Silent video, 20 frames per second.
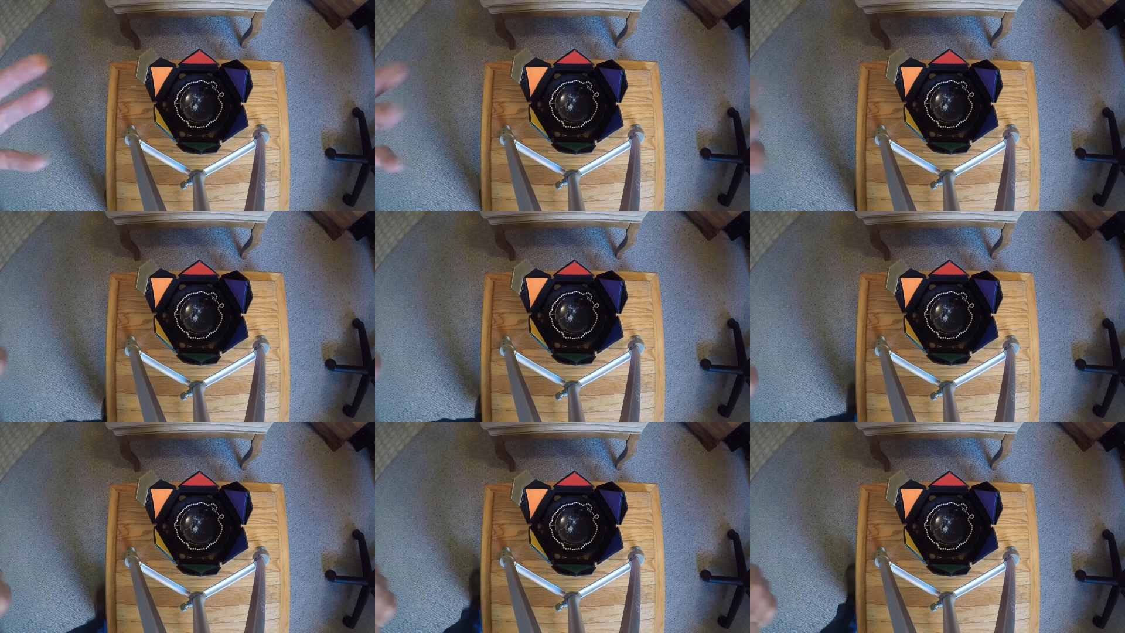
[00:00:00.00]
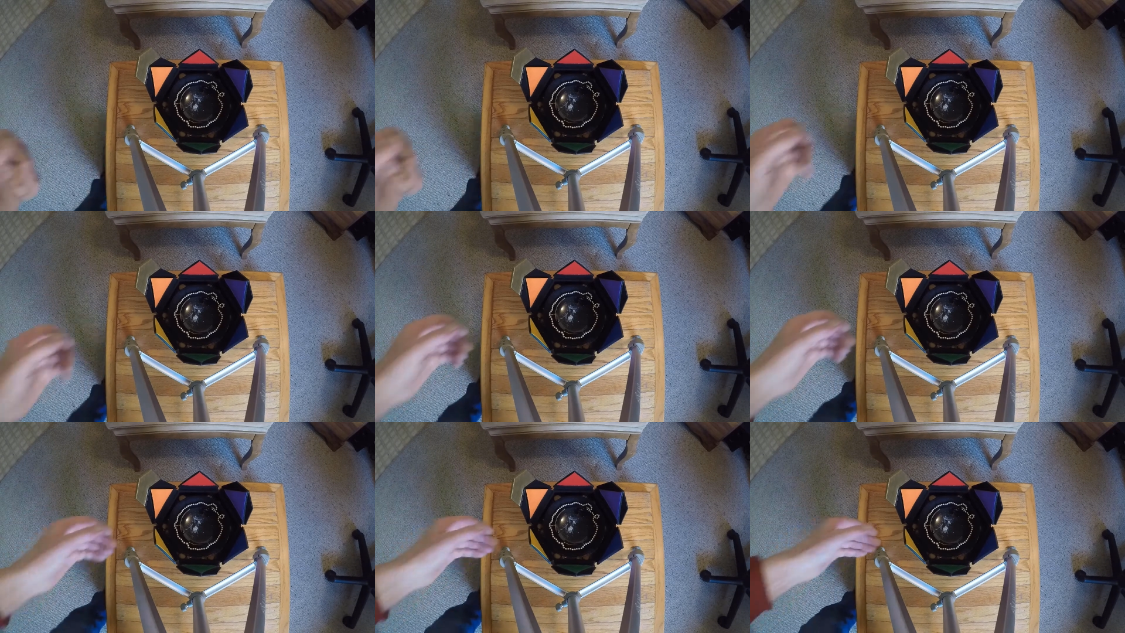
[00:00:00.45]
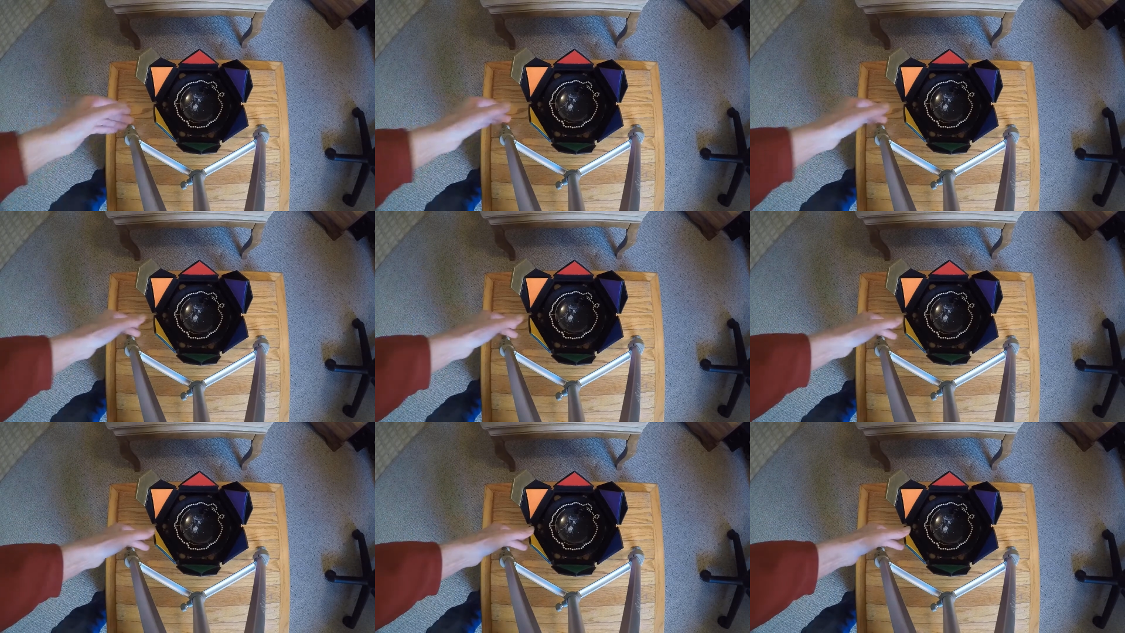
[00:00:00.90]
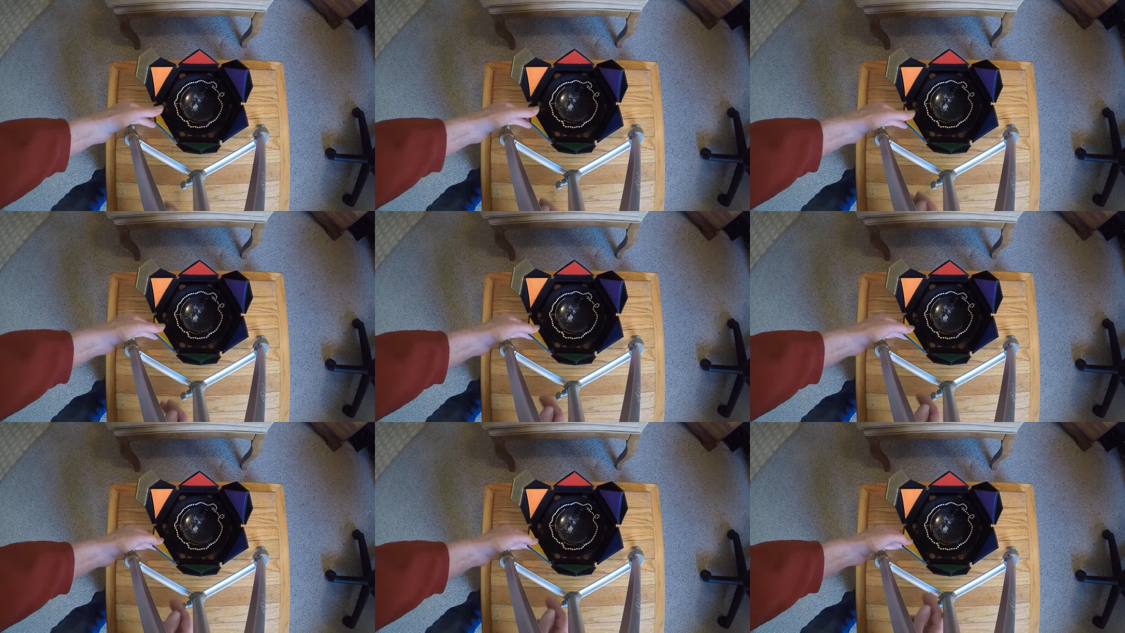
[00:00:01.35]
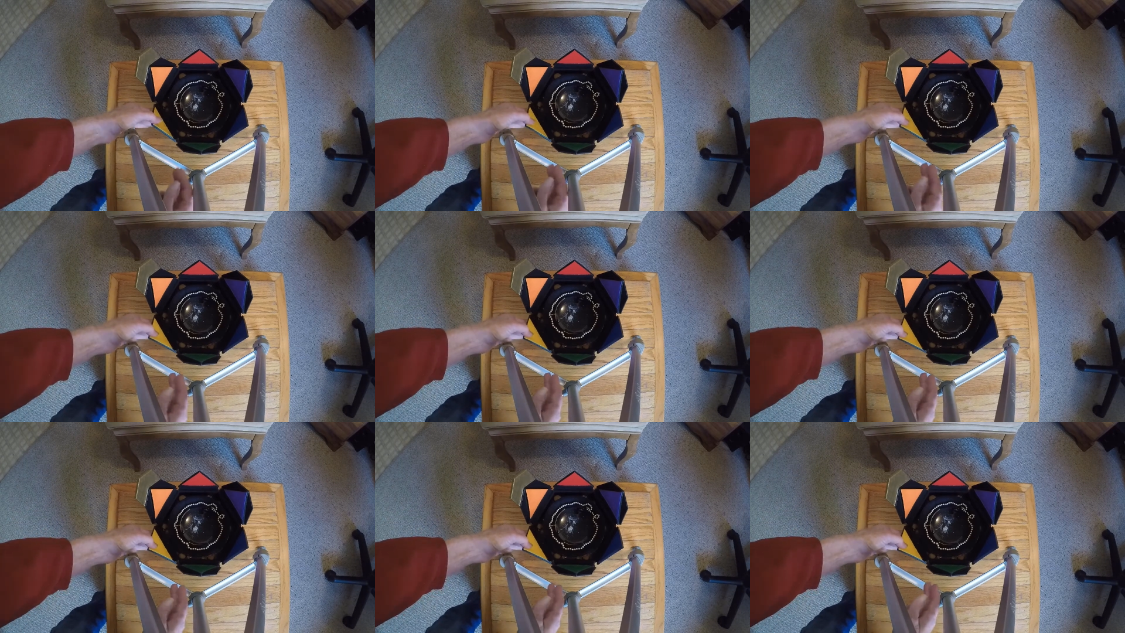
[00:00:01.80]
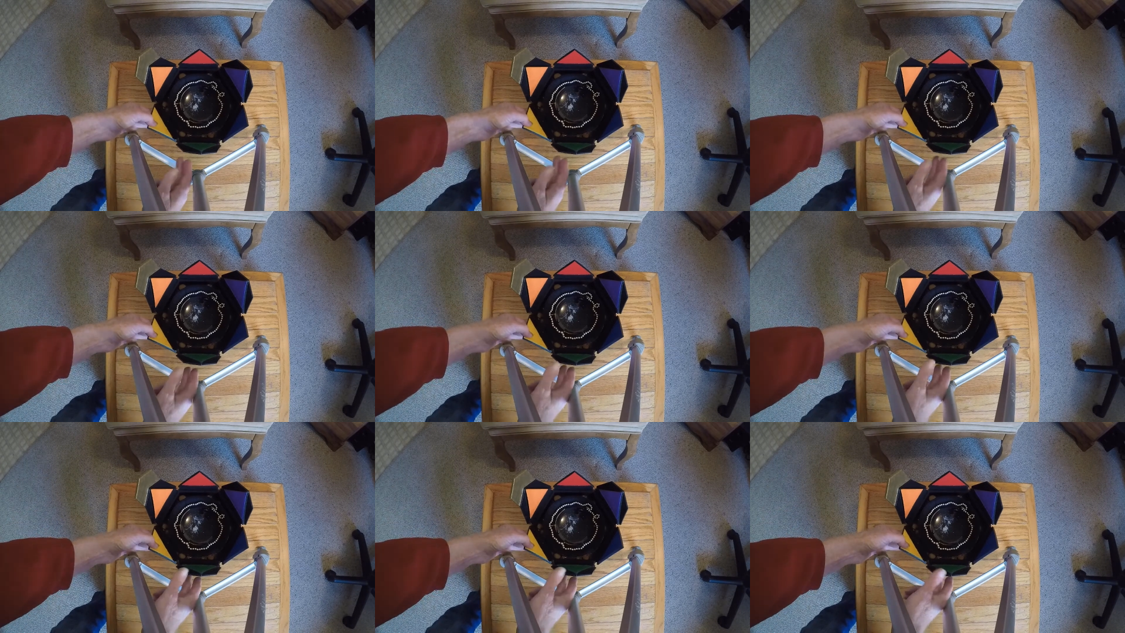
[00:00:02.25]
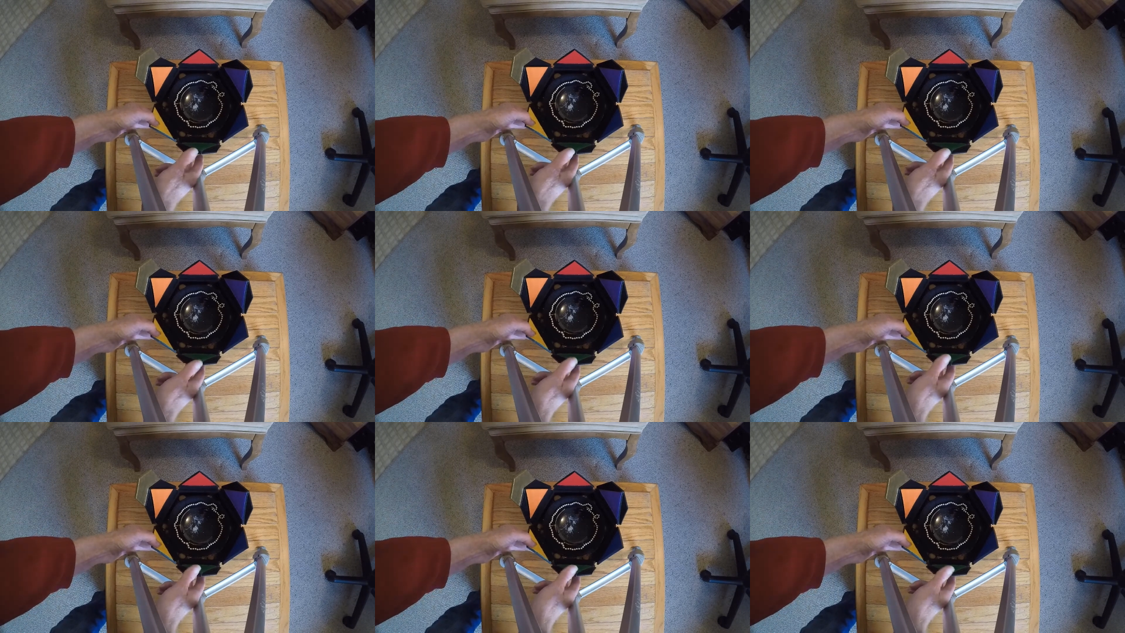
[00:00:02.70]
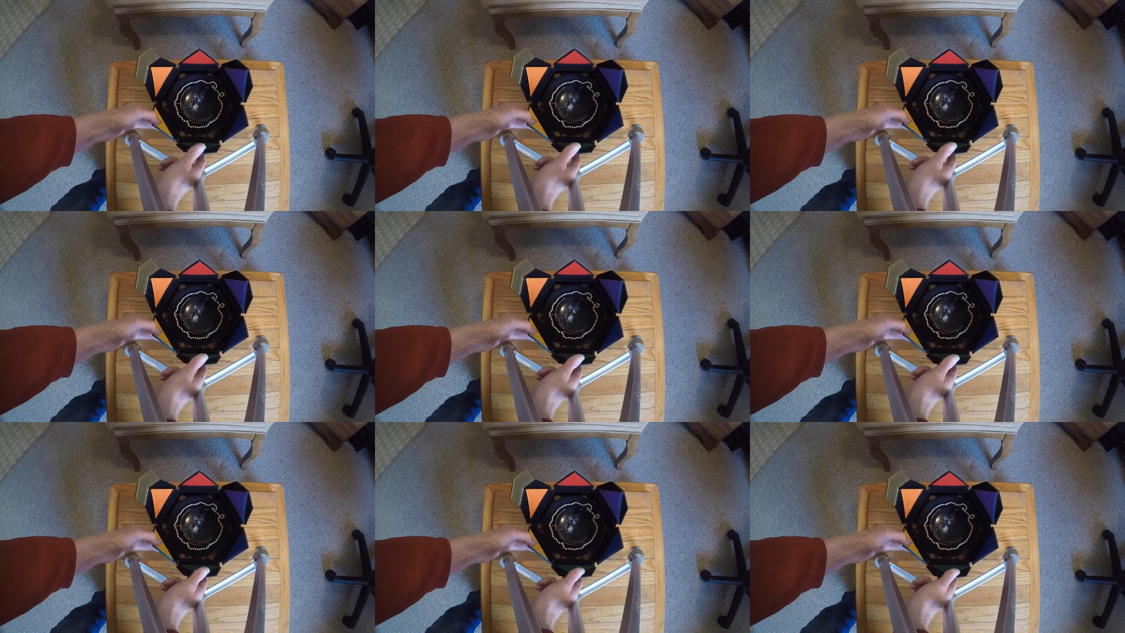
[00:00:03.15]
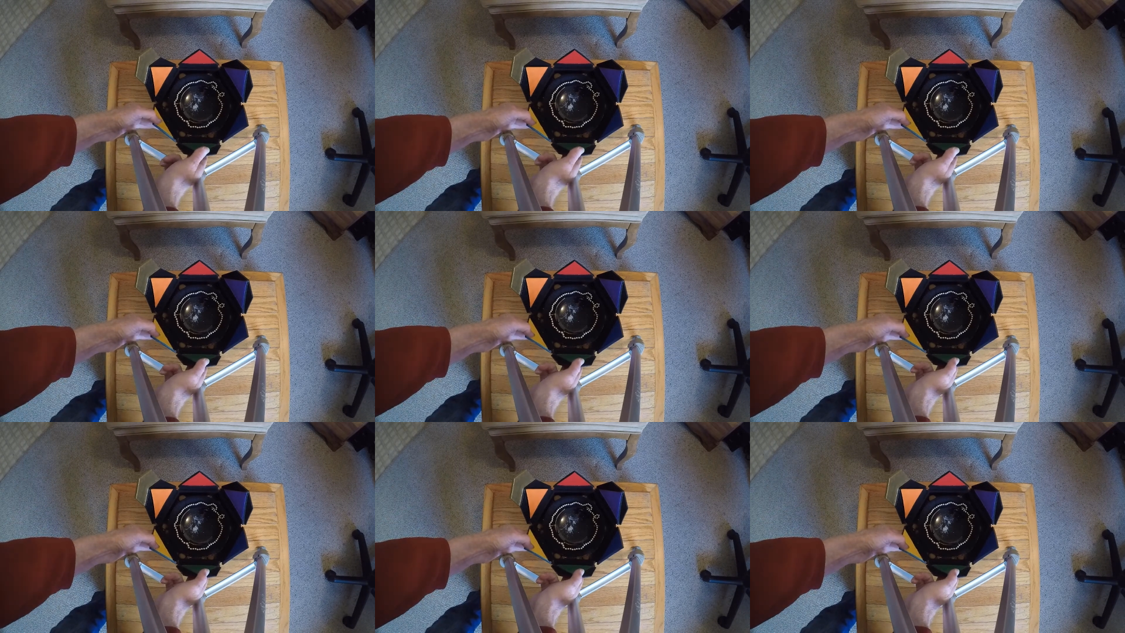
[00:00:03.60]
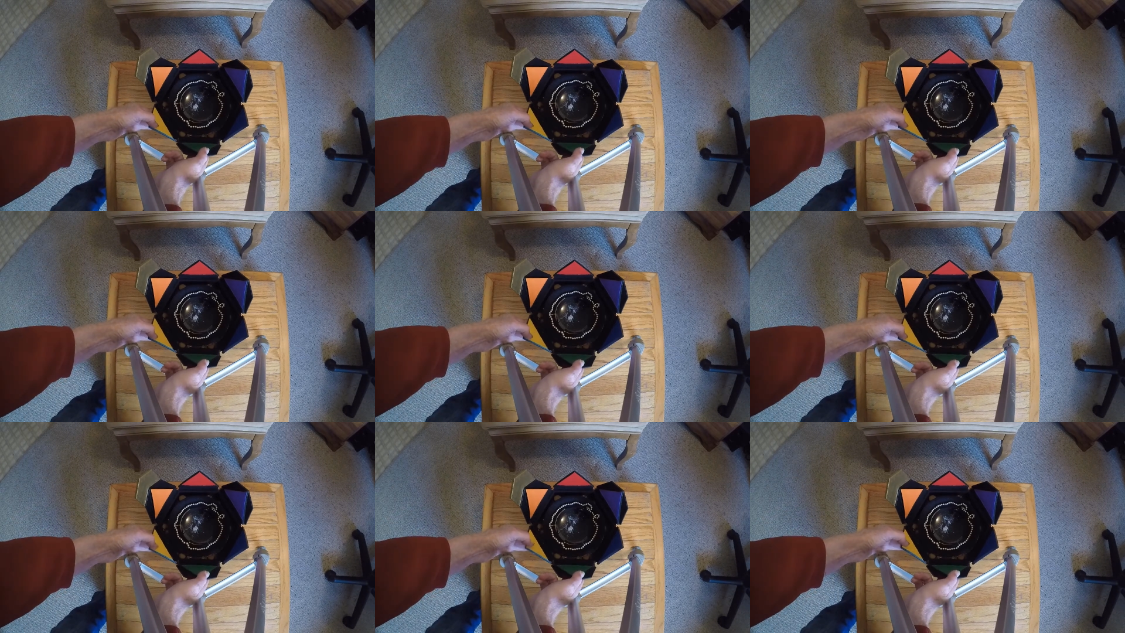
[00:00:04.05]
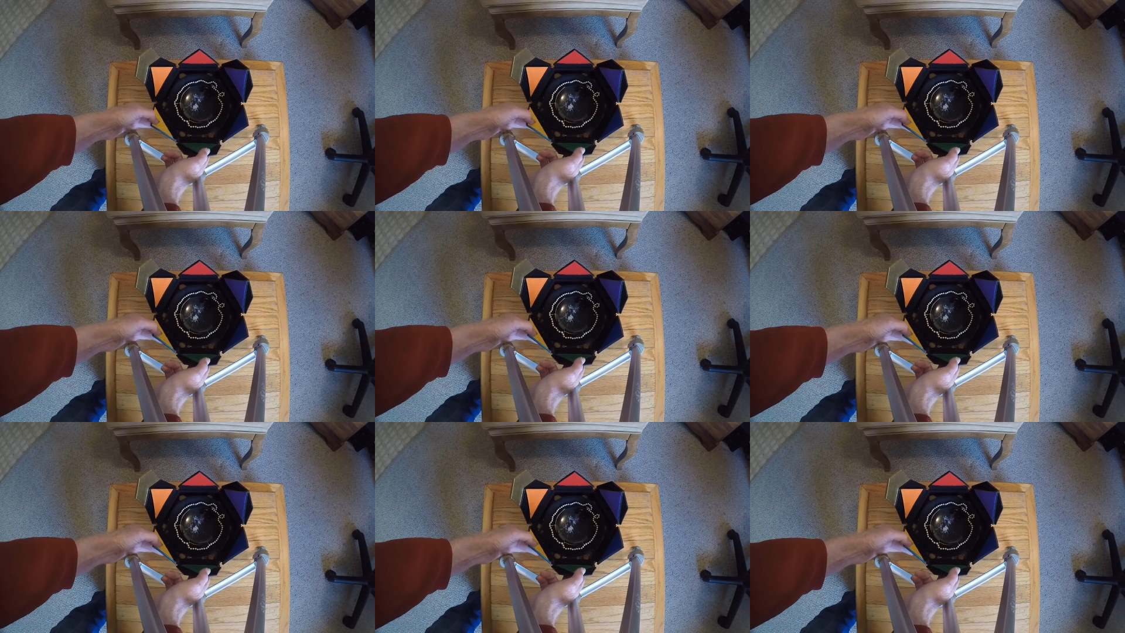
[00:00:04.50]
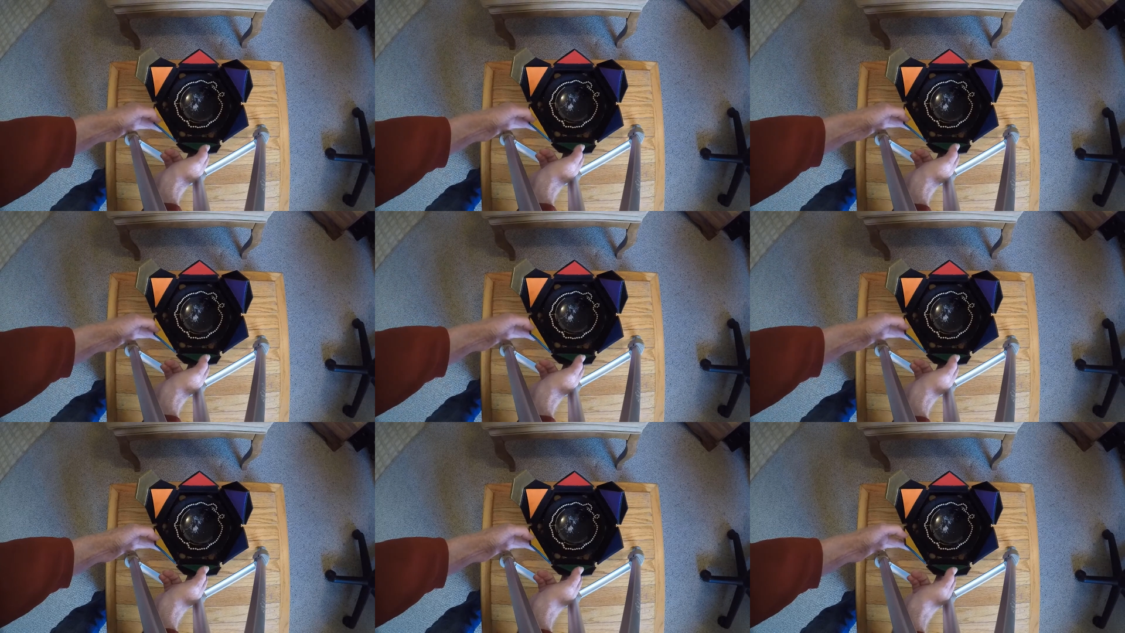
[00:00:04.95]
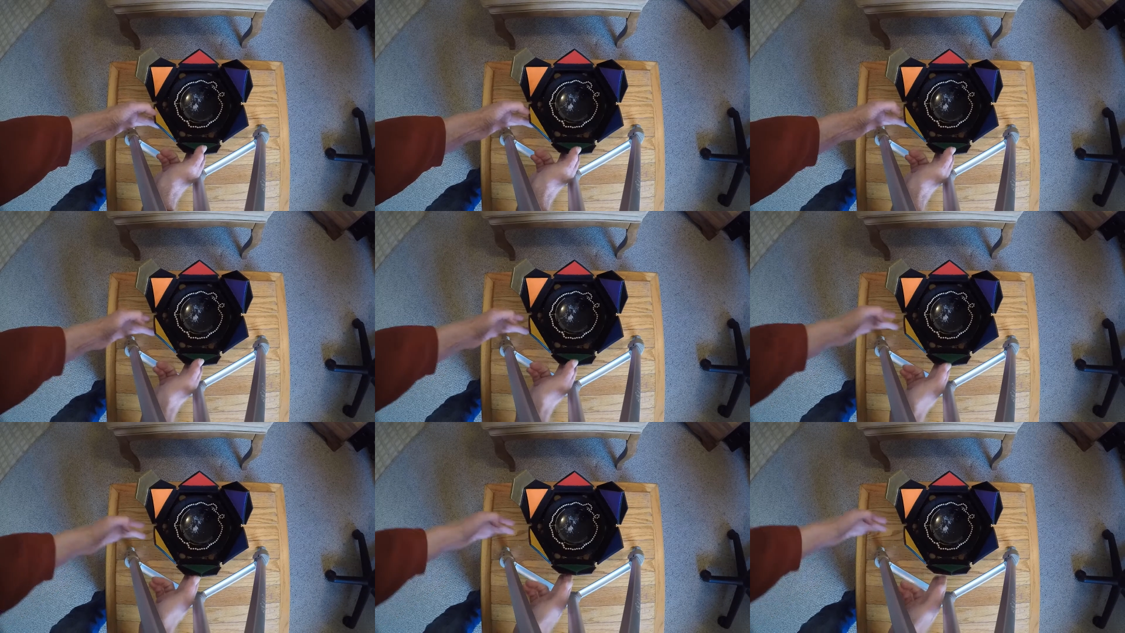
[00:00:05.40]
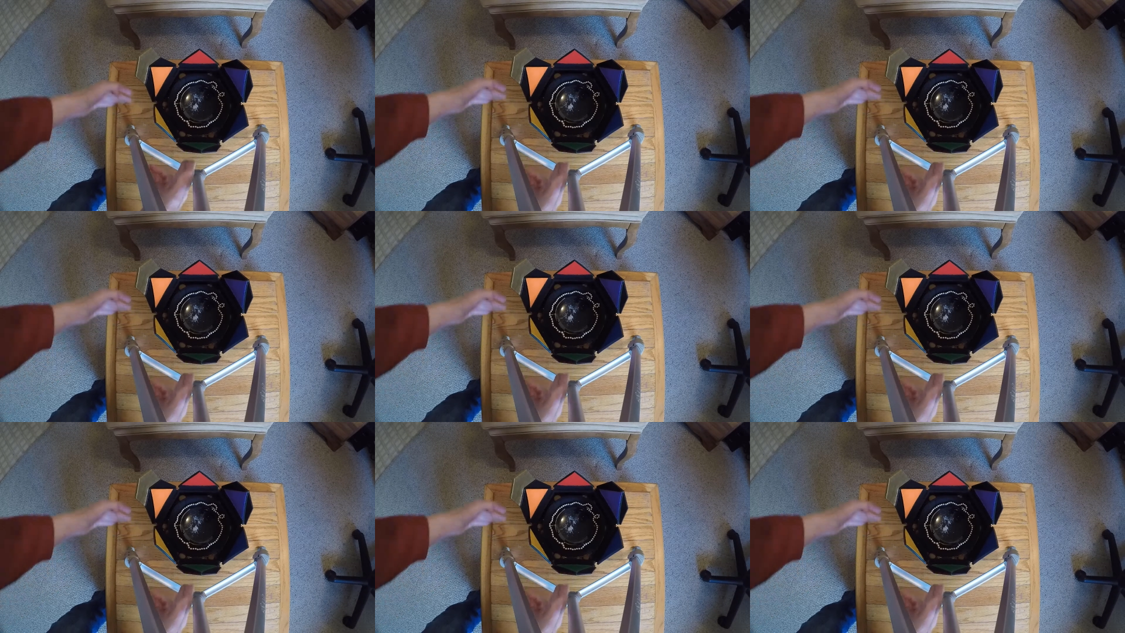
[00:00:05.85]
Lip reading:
No face is visible, so there are no lips to read.